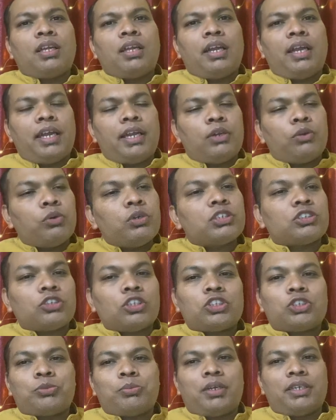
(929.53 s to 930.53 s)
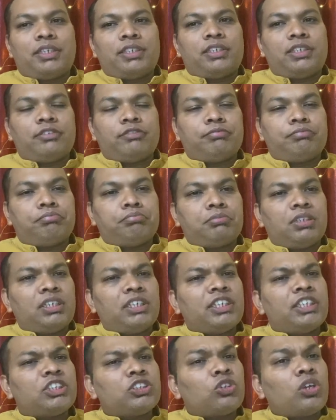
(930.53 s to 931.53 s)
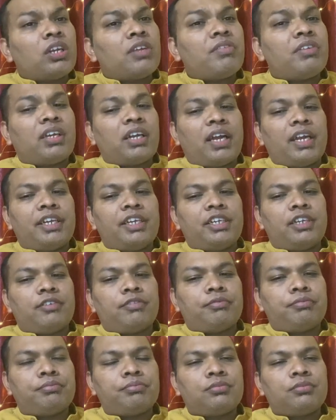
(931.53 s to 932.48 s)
and who is not smart enough, and it is not even kind enough.